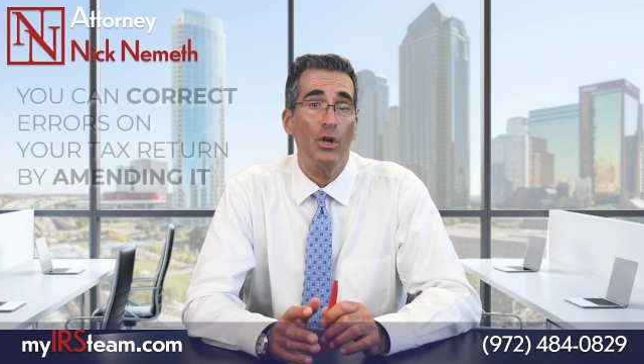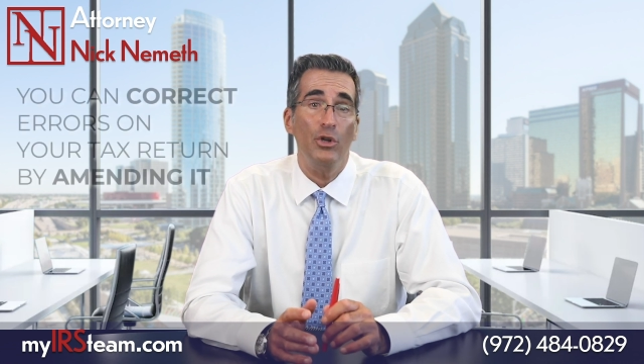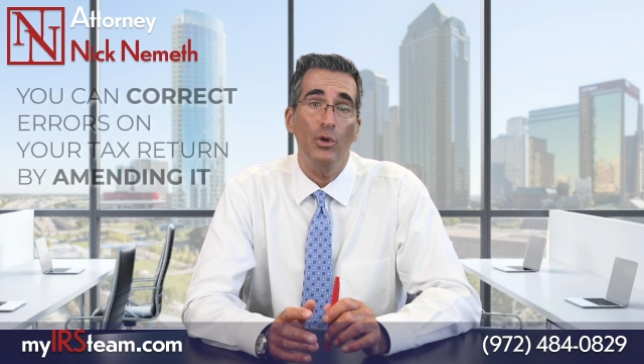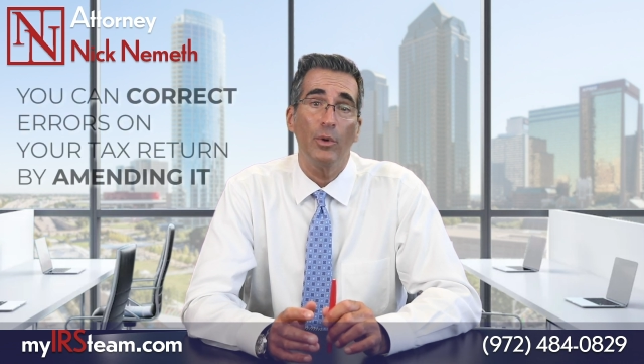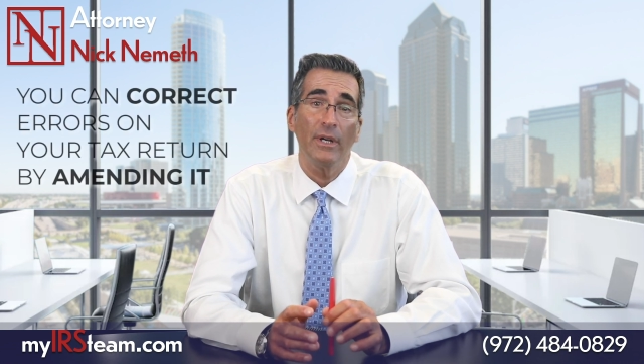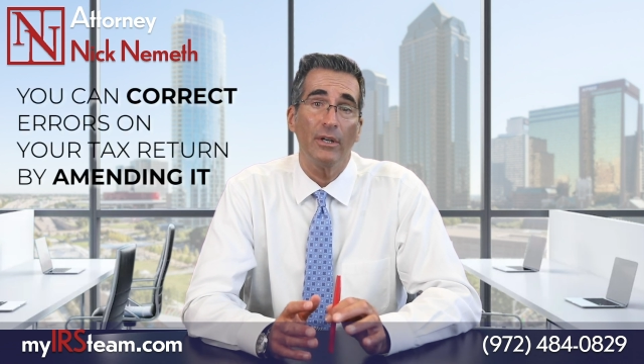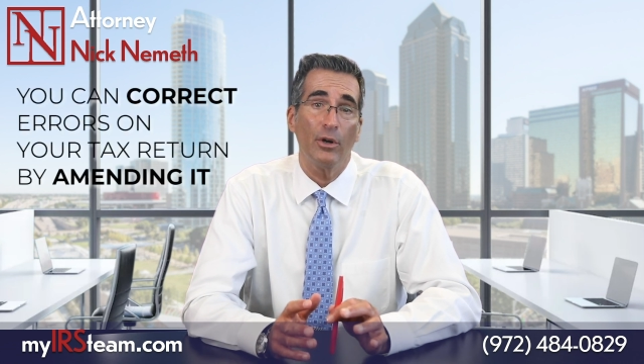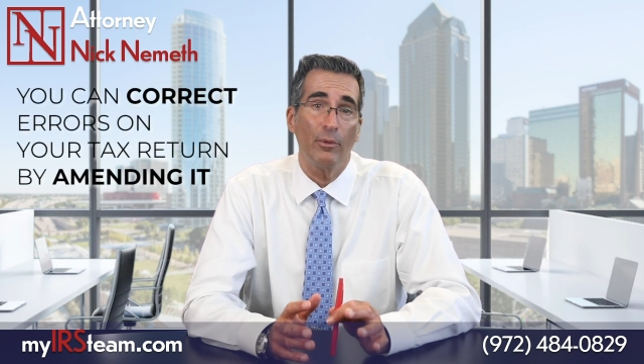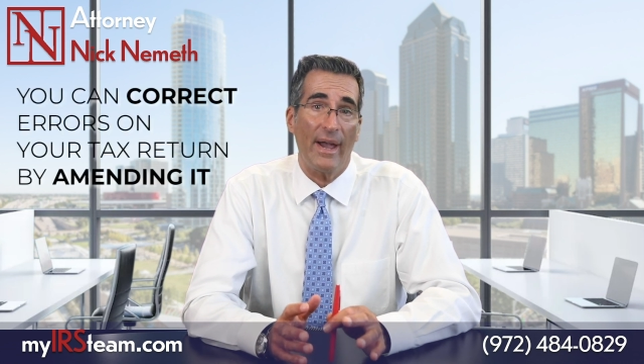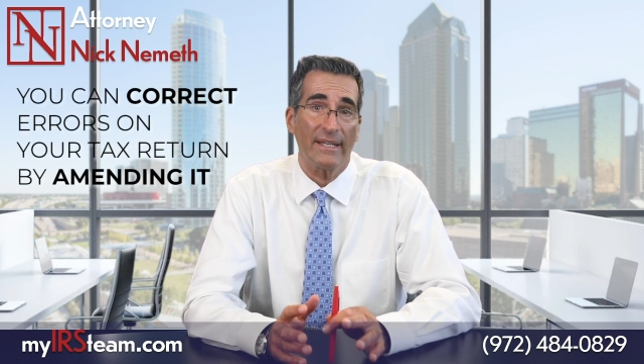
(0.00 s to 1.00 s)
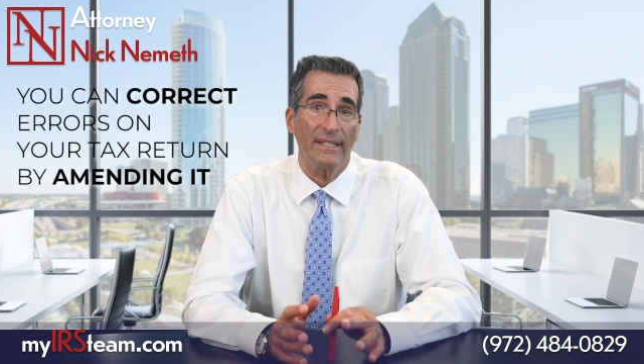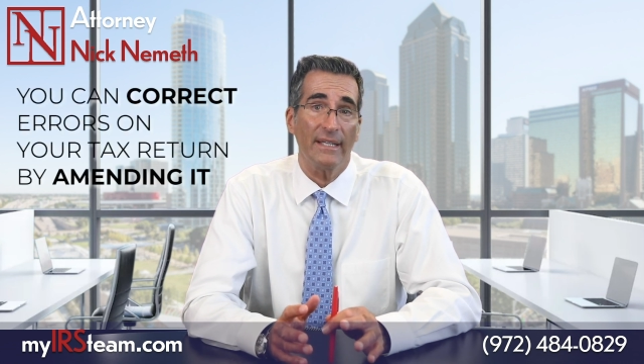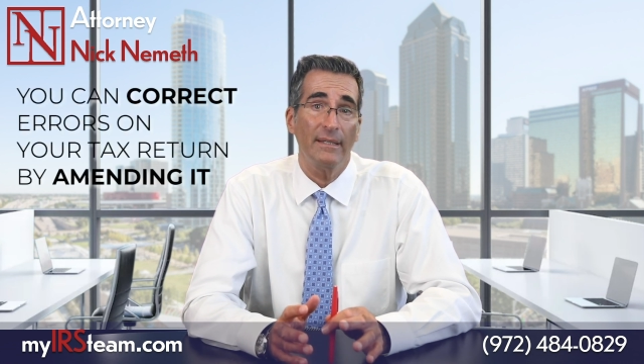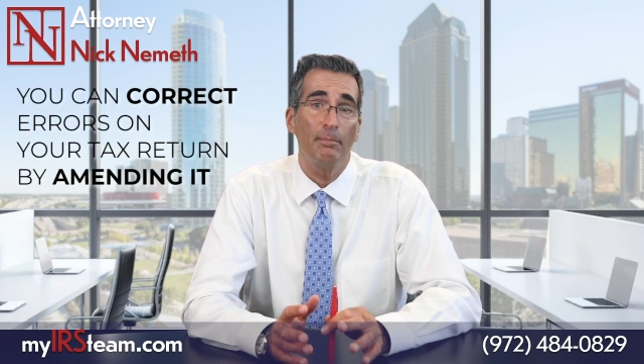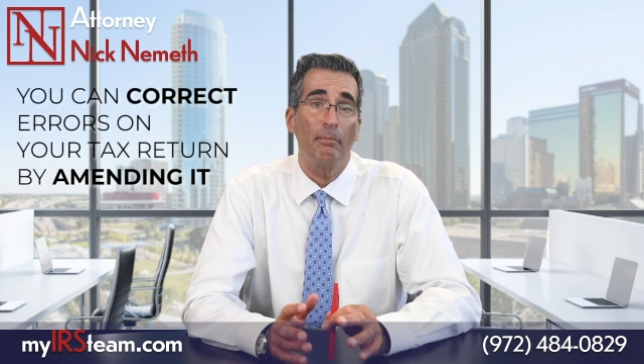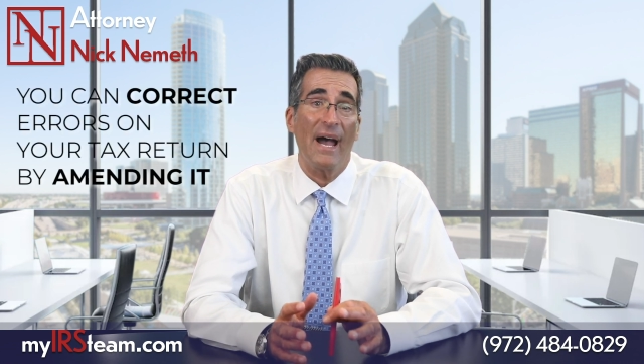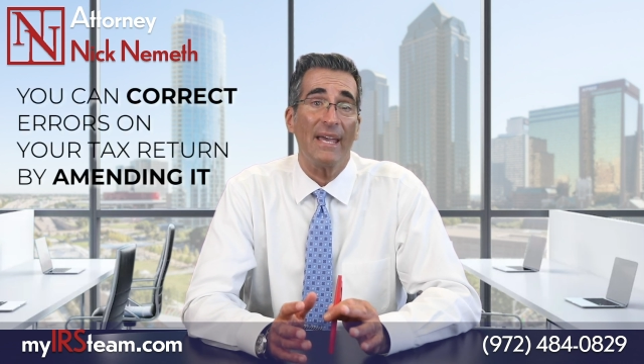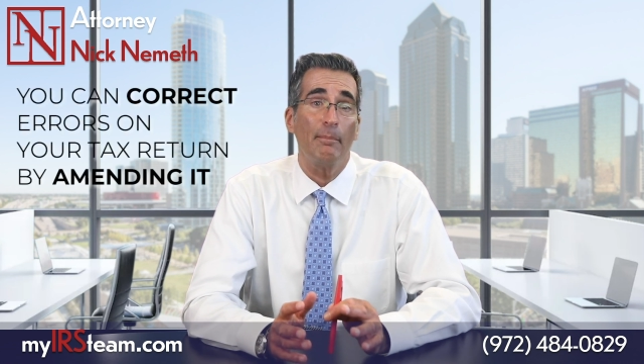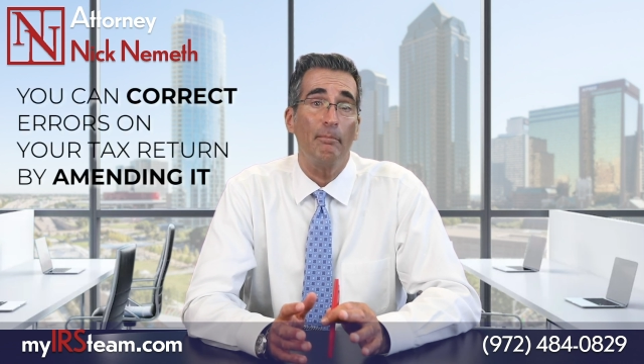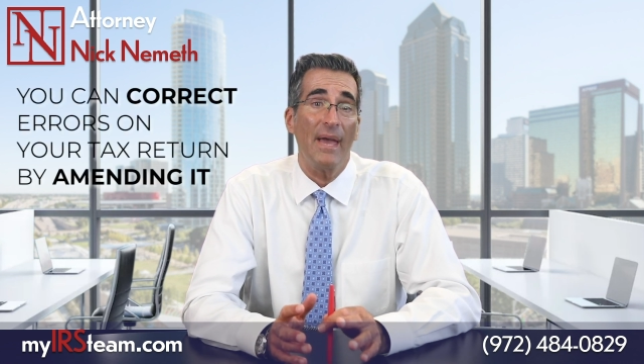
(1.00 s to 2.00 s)
you can correct it by
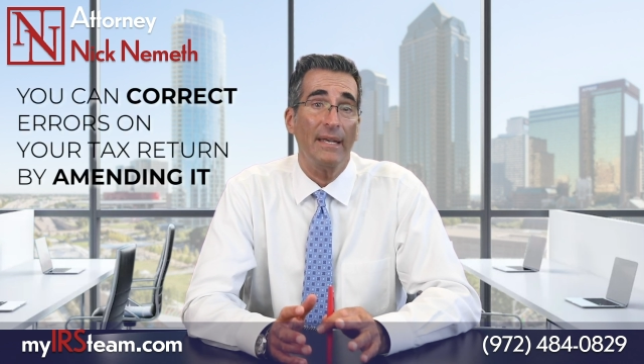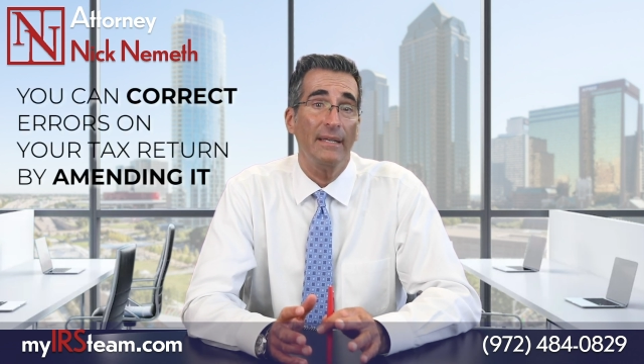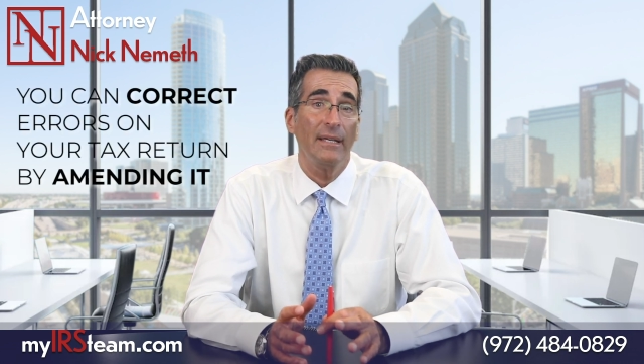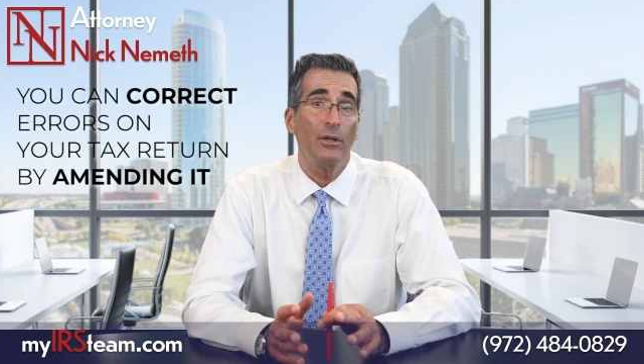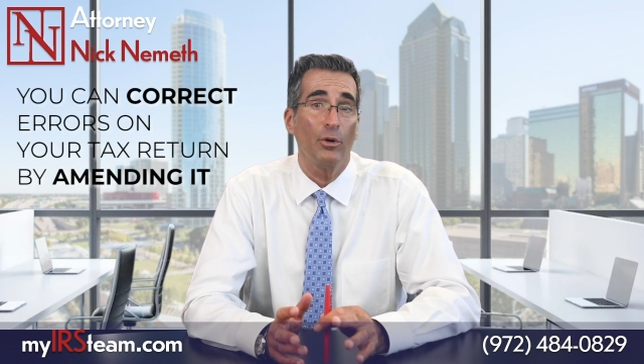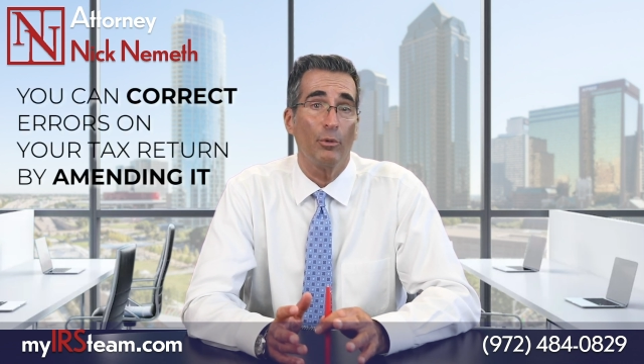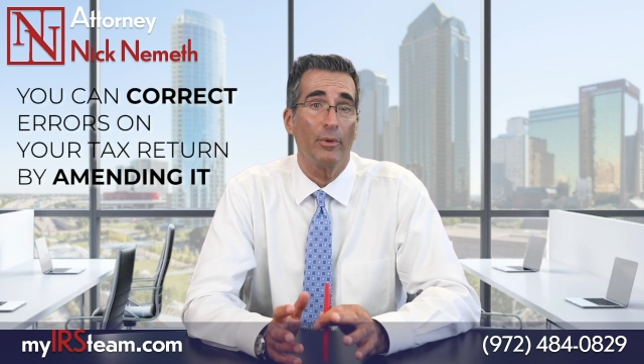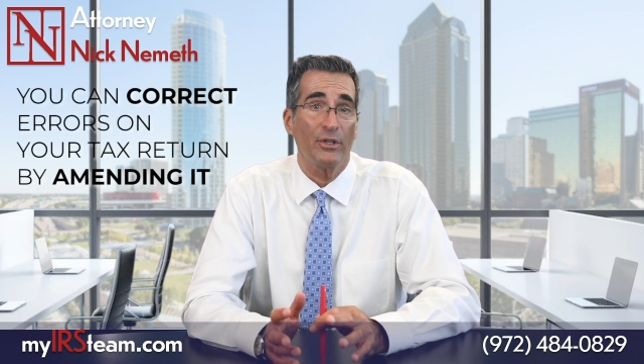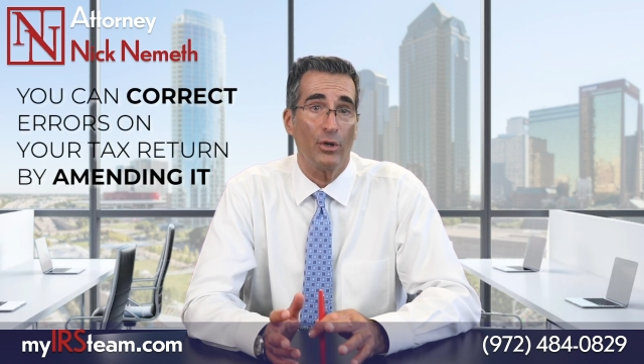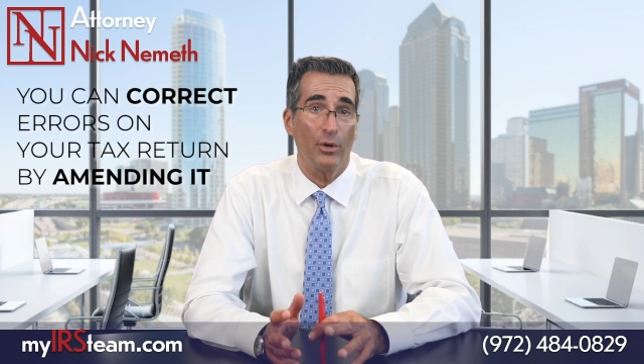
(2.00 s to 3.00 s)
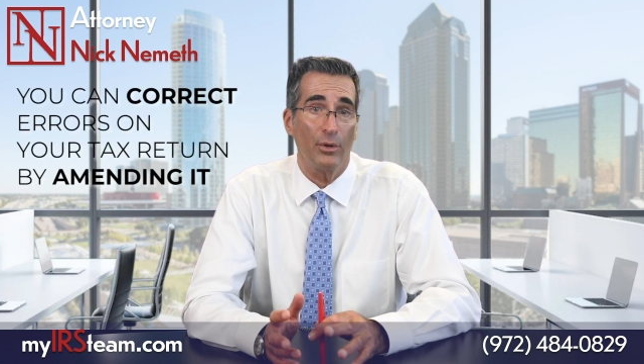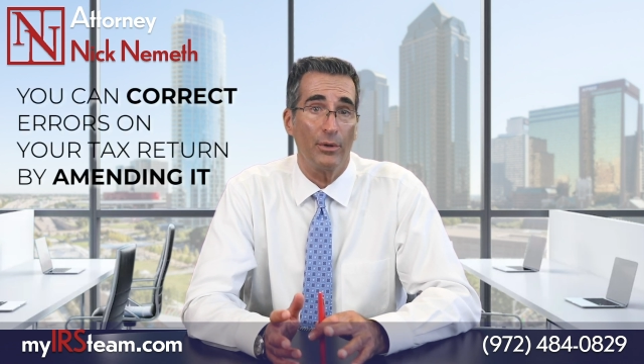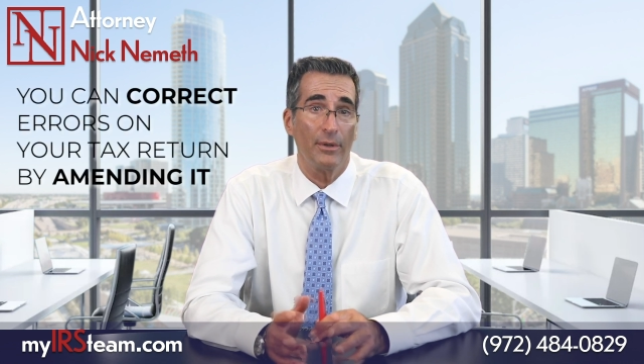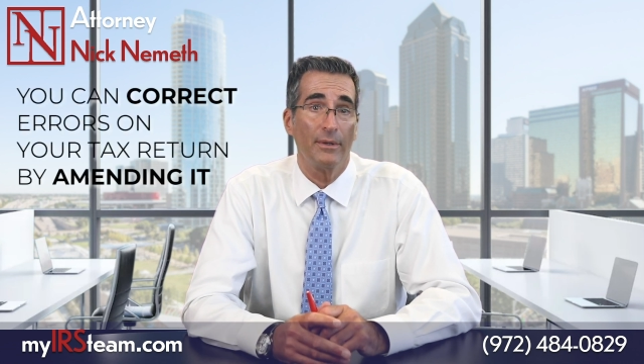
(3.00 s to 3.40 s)
amending your return.